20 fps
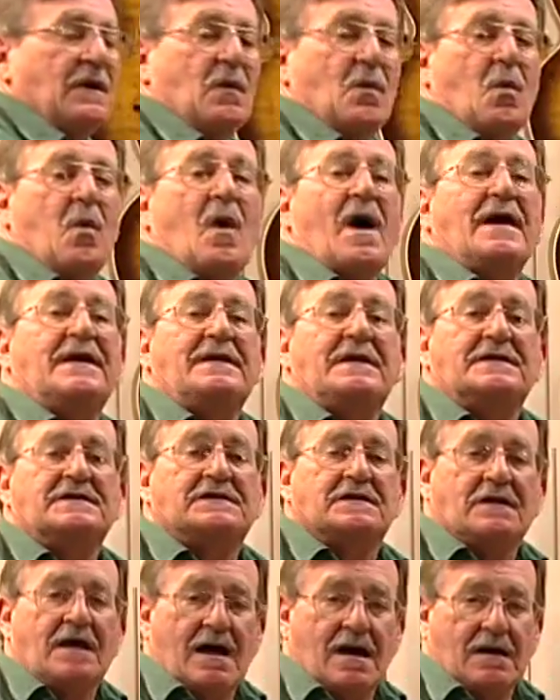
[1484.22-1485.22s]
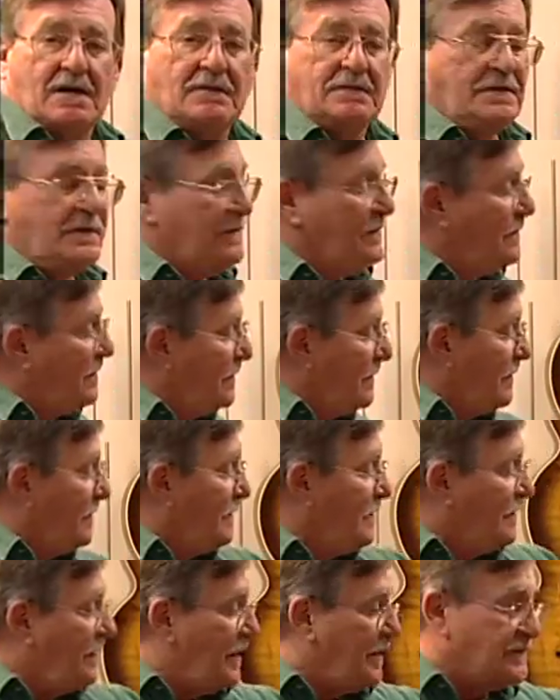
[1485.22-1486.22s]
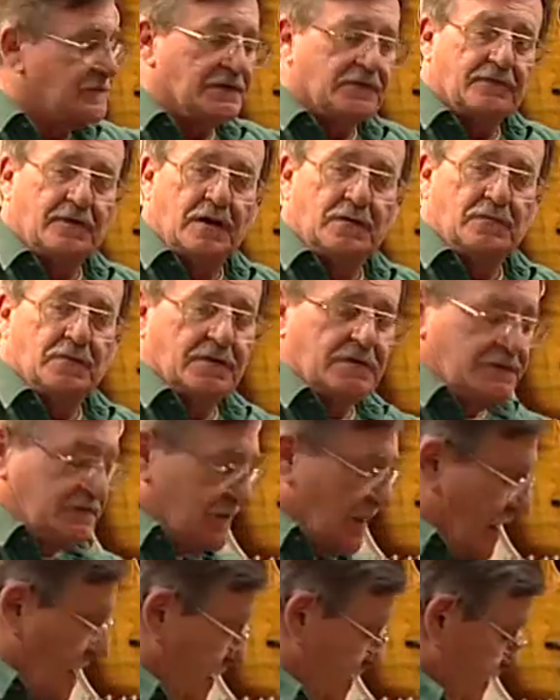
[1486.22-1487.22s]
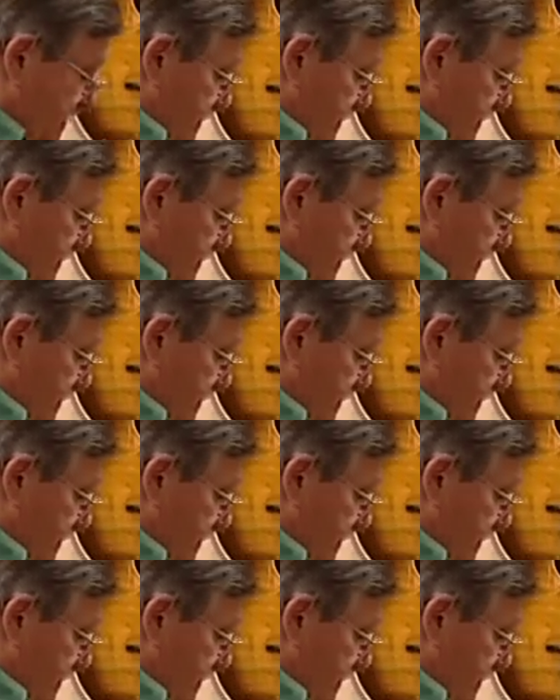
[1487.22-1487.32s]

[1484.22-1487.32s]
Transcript: quite as loud as the redwood top.